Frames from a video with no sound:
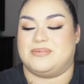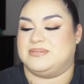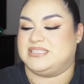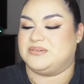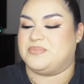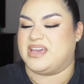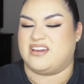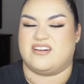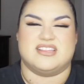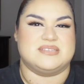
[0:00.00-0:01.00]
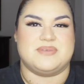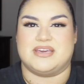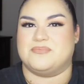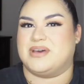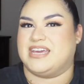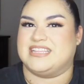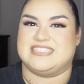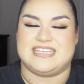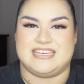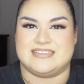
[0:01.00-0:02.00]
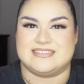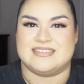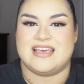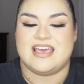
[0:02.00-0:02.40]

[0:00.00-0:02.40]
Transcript: I'm still buying all this makeup behind the scenes